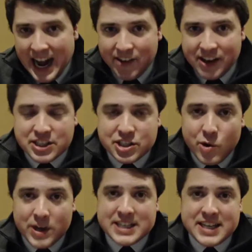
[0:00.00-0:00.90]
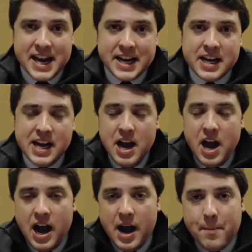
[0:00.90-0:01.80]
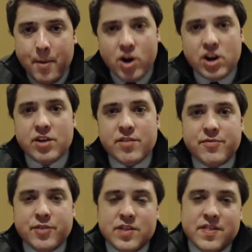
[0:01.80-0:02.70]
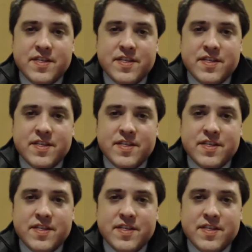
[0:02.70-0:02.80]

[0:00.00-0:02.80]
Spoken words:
IRS is going to take part of